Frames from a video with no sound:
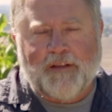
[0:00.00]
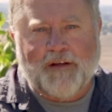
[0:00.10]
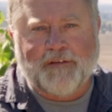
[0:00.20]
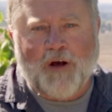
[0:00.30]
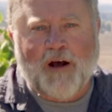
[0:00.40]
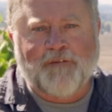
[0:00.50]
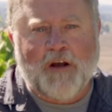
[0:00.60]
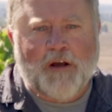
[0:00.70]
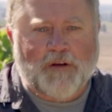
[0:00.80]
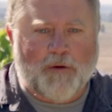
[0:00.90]
things off,
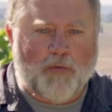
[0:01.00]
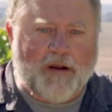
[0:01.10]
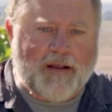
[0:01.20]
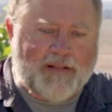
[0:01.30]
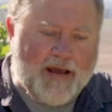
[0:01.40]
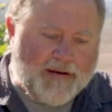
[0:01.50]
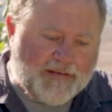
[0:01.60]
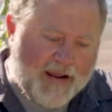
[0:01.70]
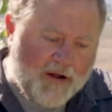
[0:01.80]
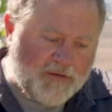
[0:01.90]
you're bringing that
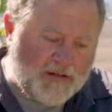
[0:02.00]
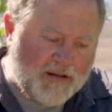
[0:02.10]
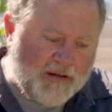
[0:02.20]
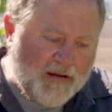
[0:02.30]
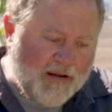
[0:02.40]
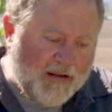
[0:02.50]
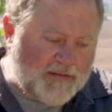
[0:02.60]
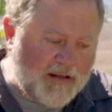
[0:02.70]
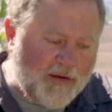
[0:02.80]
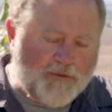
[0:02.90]
down to,
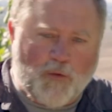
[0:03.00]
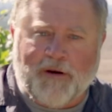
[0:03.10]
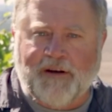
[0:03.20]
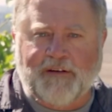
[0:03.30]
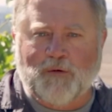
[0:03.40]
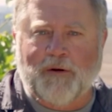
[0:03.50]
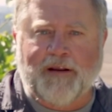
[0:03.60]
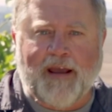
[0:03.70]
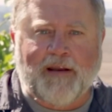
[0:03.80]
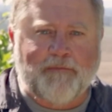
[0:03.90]
instead of 20 to
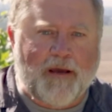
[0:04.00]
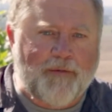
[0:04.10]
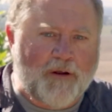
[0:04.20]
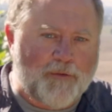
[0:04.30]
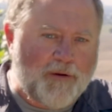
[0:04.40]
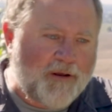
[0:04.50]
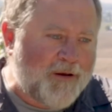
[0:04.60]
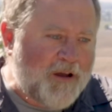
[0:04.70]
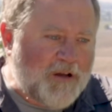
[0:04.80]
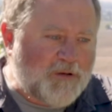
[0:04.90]
28, maybe it'll be
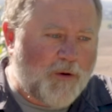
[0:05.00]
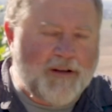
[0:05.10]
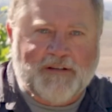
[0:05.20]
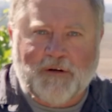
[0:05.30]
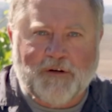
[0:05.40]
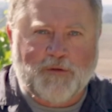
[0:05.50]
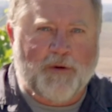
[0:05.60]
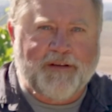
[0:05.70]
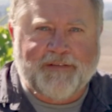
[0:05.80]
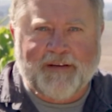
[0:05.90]
22 to
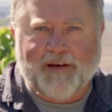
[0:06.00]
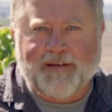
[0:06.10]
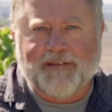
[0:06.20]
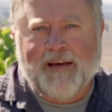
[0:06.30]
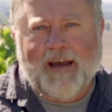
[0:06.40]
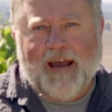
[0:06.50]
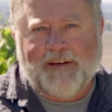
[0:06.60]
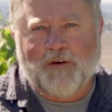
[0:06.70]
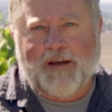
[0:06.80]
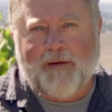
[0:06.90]
26, and
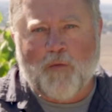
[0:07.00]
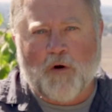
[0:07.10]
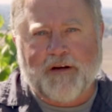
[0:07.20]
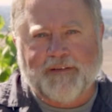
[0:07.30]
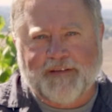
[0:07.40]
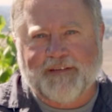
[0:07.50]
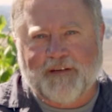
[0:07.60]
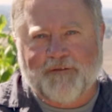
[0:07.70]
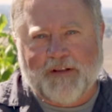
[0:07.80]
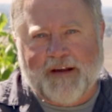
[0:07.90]
you'll get more
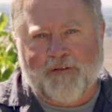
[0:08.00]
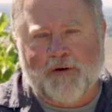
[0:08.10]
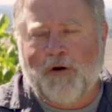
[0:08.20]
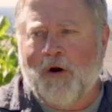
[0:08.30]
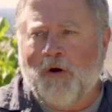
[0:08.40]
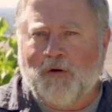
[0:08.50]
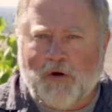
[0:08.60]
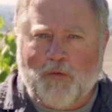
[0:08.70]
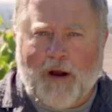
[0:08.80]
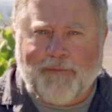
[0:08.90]
consistent flavor,
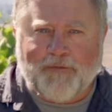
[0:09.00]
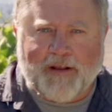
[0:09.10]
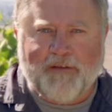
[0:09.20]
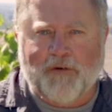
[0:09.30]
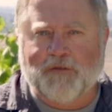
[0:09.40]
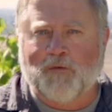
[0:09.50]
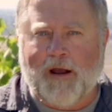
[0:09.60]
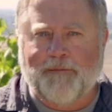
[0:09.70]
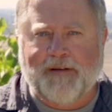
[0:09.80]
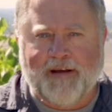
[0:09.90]
good ripe flavors,
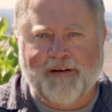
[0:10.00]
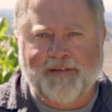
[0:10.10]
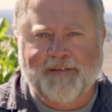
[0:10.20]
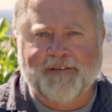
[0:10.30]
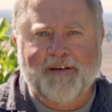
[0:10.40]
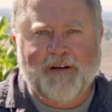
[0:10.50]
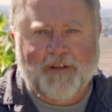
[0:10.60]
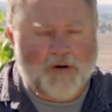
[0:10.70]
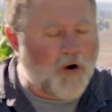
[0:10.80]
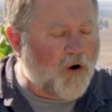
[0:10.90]
ripe tannins
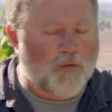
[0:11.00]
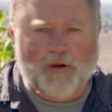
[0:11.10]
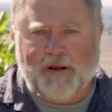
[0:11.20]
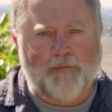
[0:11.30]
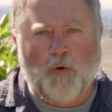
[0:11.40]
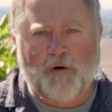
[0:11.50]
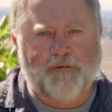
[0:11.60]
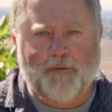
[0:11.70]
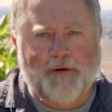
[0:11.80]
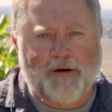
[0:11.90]
that are all really important
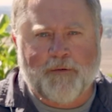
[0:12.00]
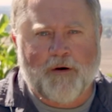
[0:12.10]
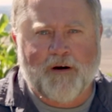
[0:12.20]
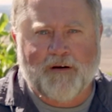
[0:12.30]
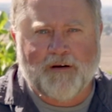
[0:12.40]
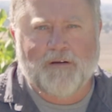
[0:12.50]
for Pinot Noir.